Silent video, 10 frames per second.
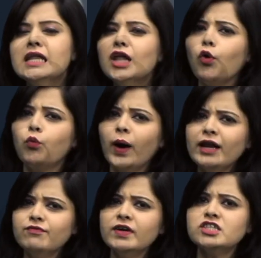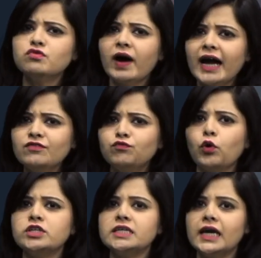Now when we divide
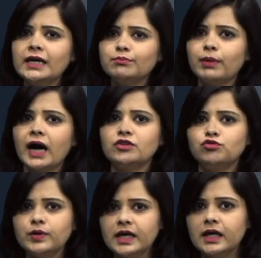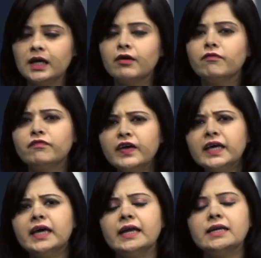48 by 3,
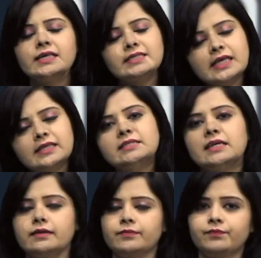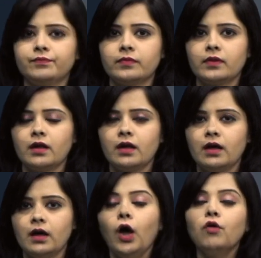we get 60.
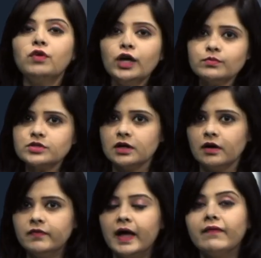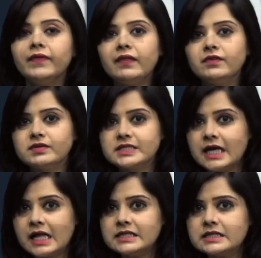We observe that the
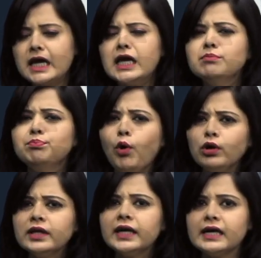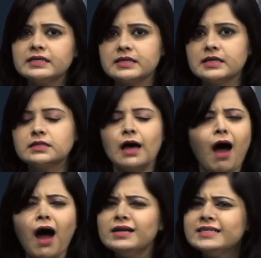results in both the cases
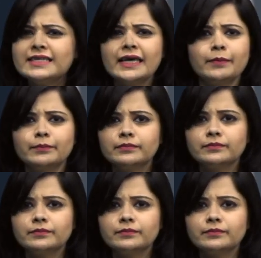aren't same.